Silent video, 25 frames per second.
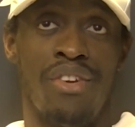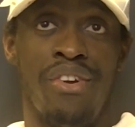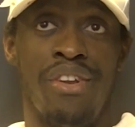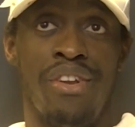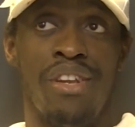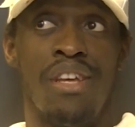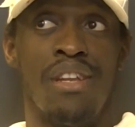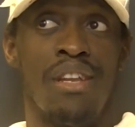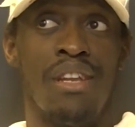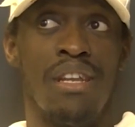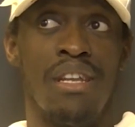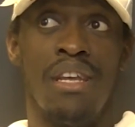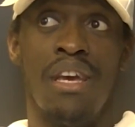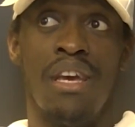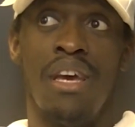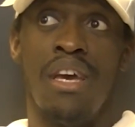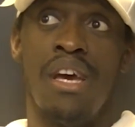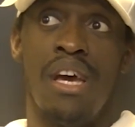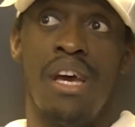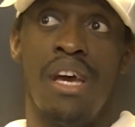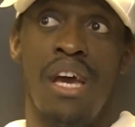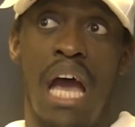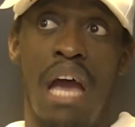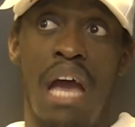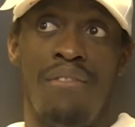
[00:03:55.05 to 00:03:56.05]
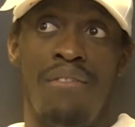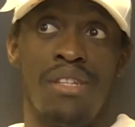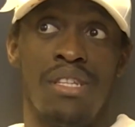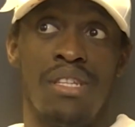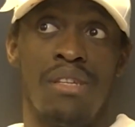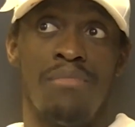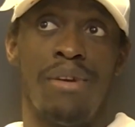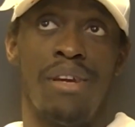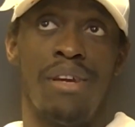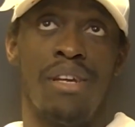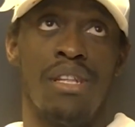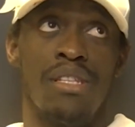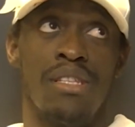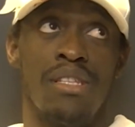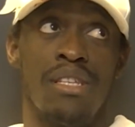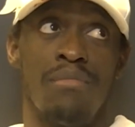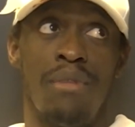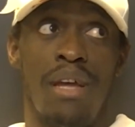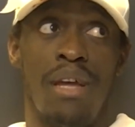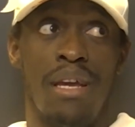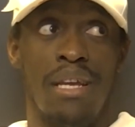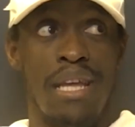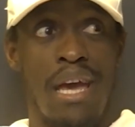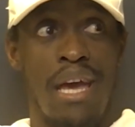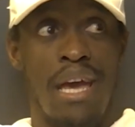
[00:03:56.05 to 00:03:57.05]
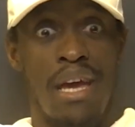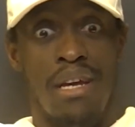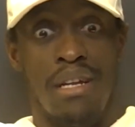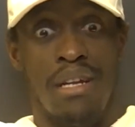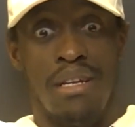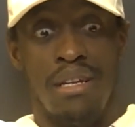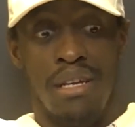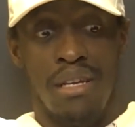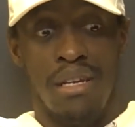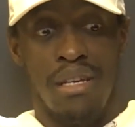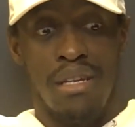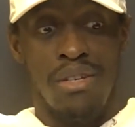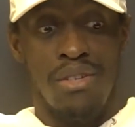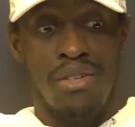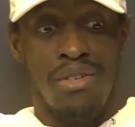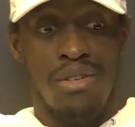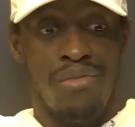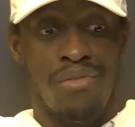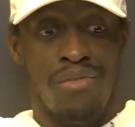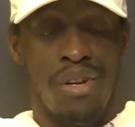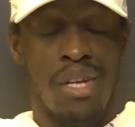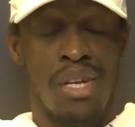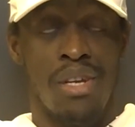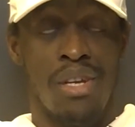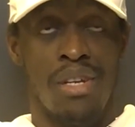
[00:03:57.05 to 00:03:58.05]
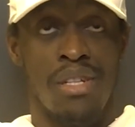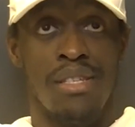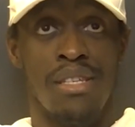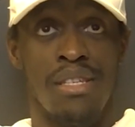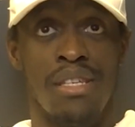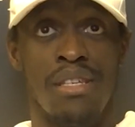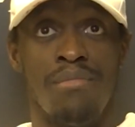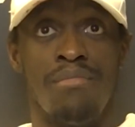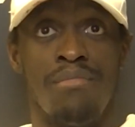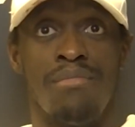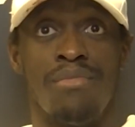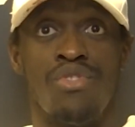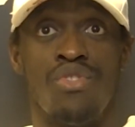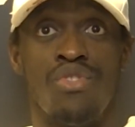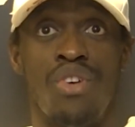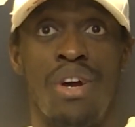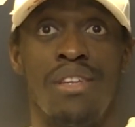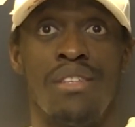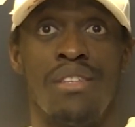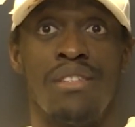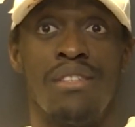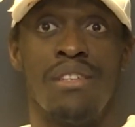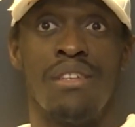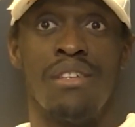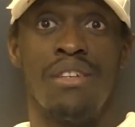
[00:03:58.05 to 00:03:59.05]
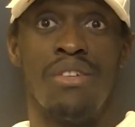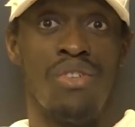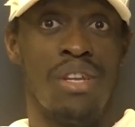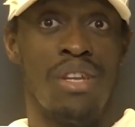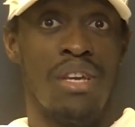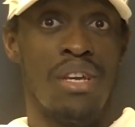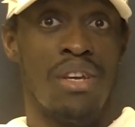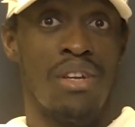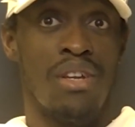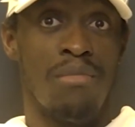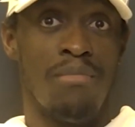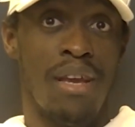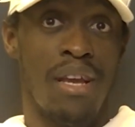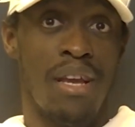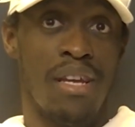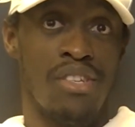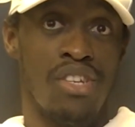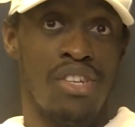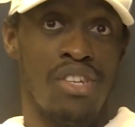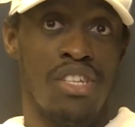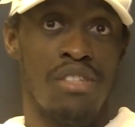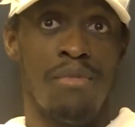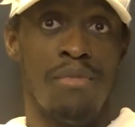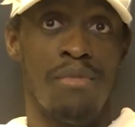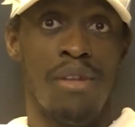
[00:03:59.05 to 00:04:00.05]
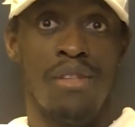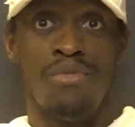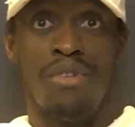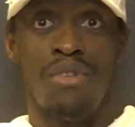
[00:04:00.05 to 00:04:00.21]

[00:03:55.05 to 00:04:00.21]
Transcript: And then obviously playing a team like that, like a really good team twice, they're gonna make adjustments.